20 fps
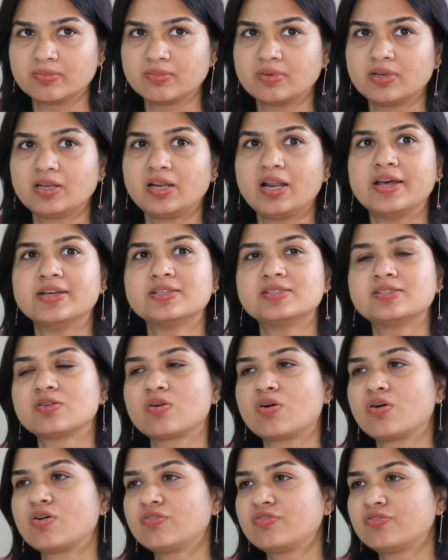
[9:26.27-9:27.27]
less
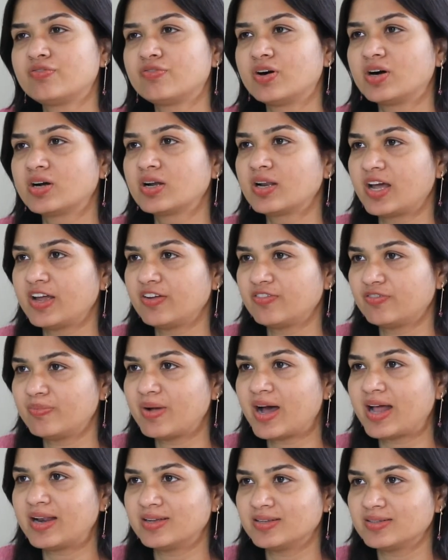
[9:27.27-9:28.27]
of work-life
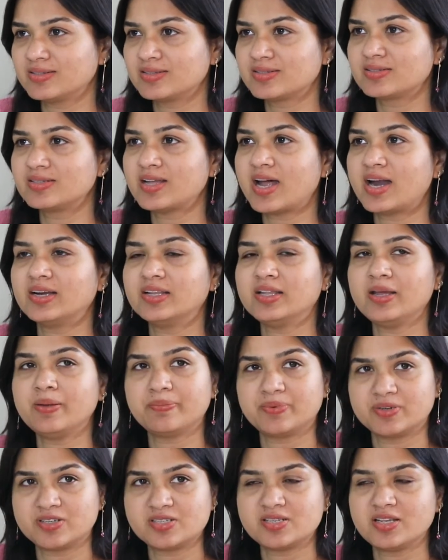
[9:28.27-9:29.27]
balance that they
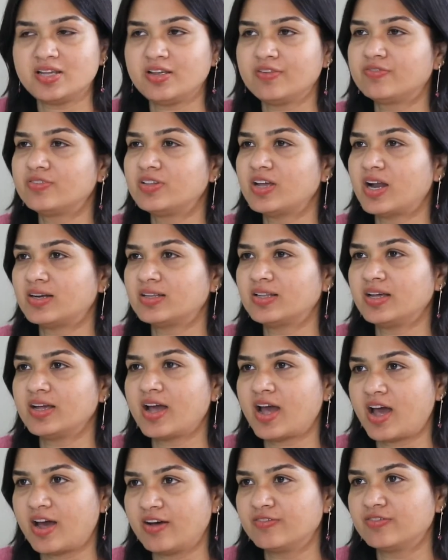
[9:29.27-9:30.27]
perceive that they
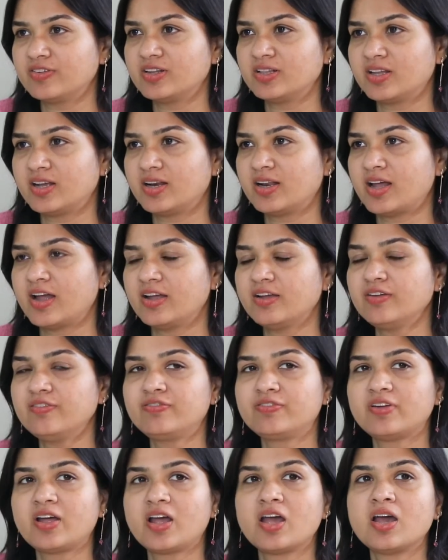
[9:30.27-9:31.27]
have in their
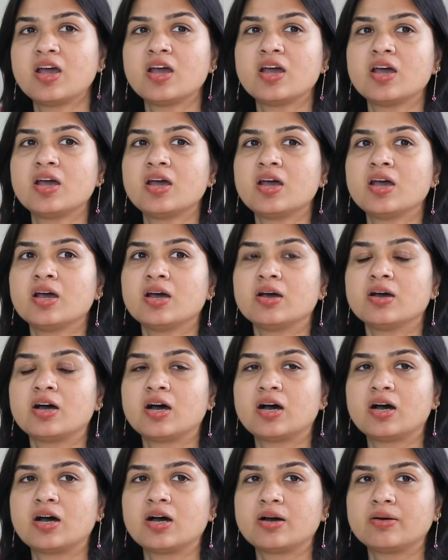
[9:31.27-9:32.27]
life.
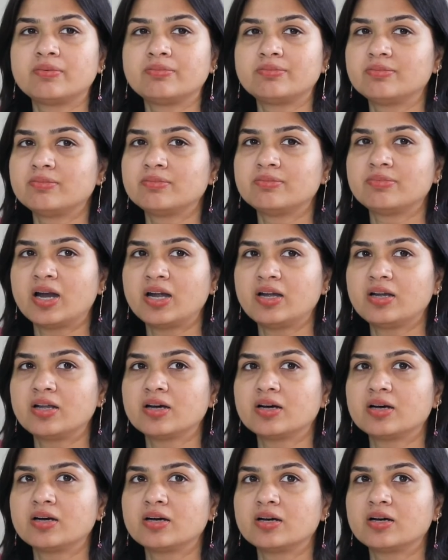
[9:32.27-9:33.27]
But
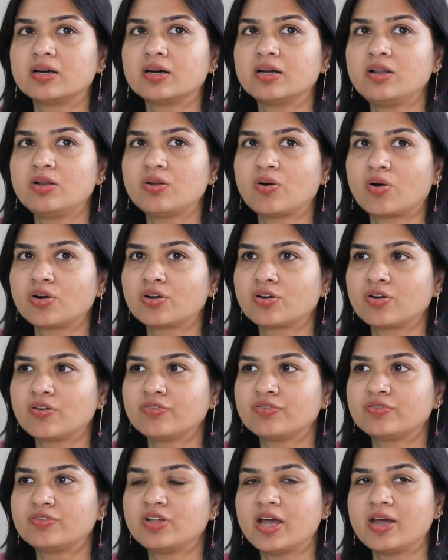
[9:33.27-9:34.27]
a lot
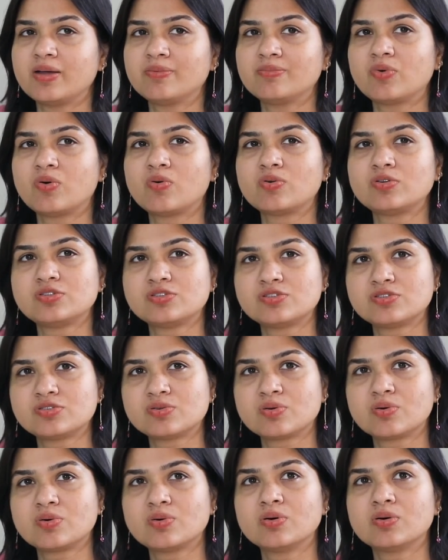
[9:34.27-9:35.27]
of them
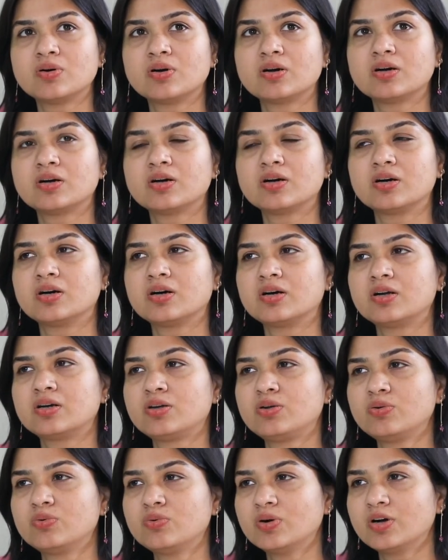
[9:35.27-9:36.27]
also
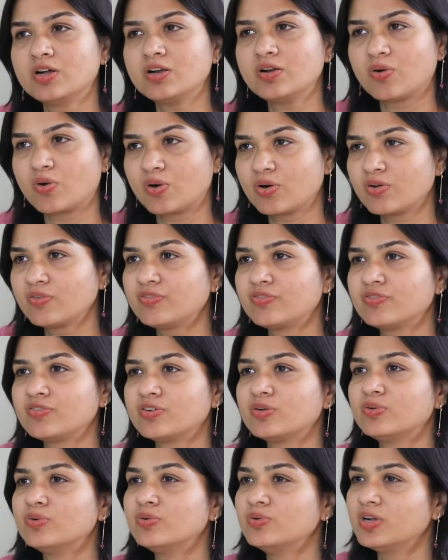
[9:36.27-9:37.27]
do a lot of
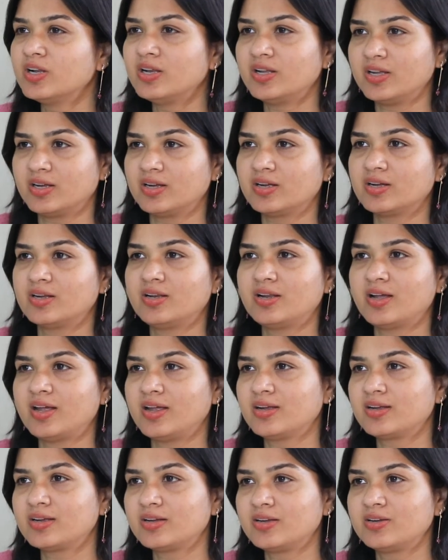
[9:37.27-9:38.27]
Googling,
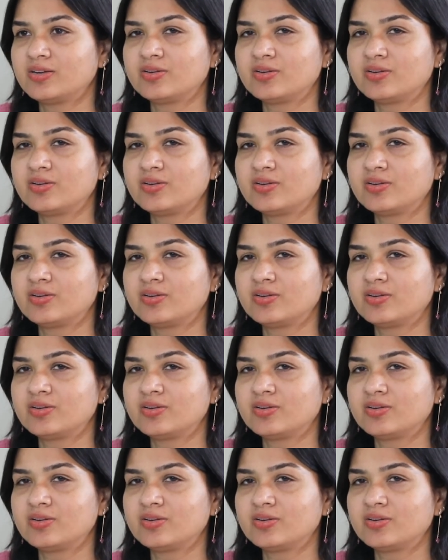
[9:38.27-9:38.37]
like,